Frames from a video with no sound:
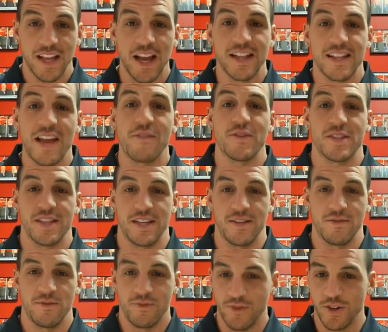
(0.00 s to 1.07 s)
a deficit,
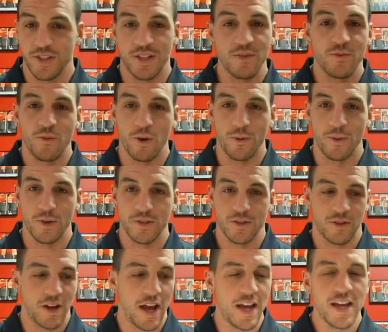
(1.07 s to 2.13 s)
first and foremost,
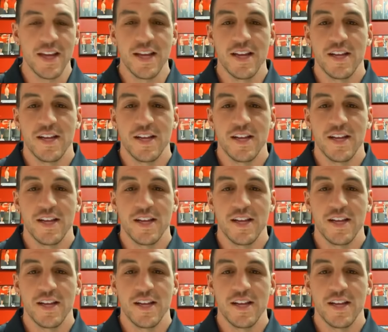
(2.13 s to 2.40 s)
okay?